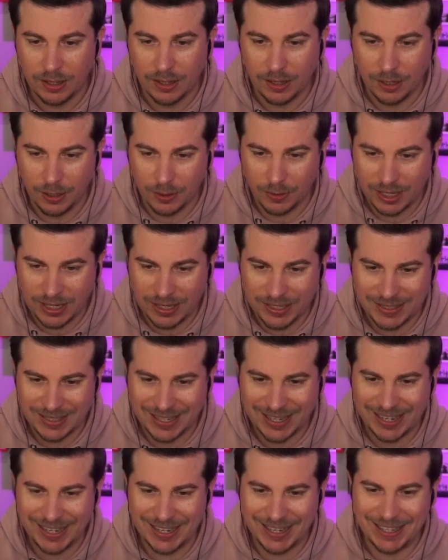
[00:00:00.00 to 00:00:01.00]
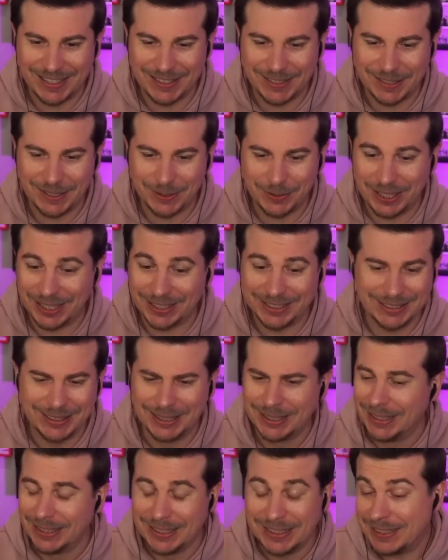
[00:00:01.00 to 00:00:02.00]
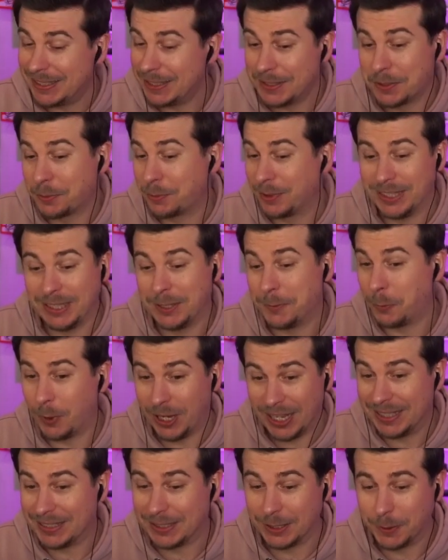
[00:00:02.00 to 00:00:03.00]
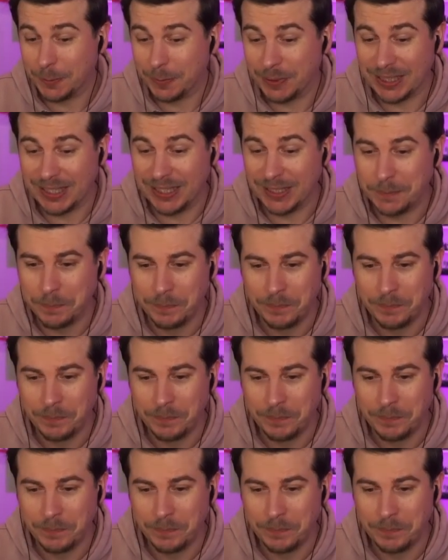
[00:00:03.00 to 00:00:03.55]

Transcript: Oh, that is okay. This is a really weird opening.